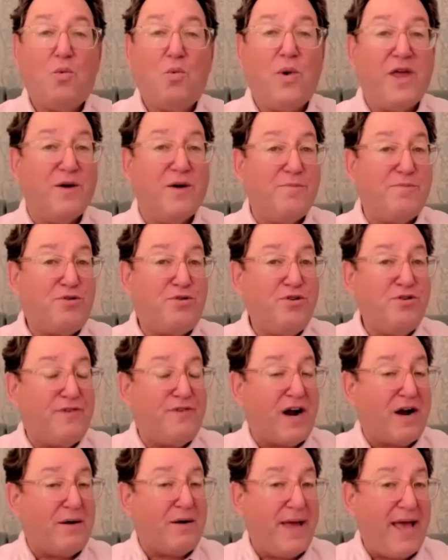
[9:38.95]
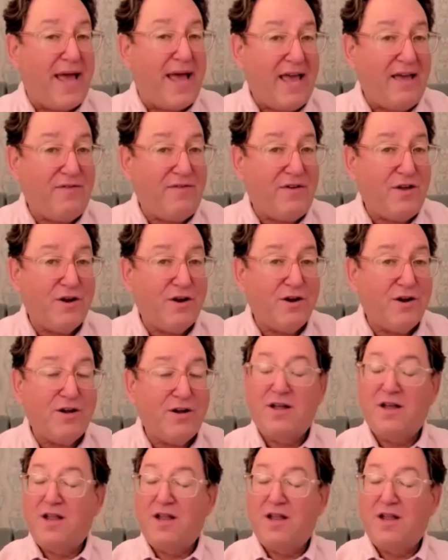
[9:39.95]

We improve our behavior.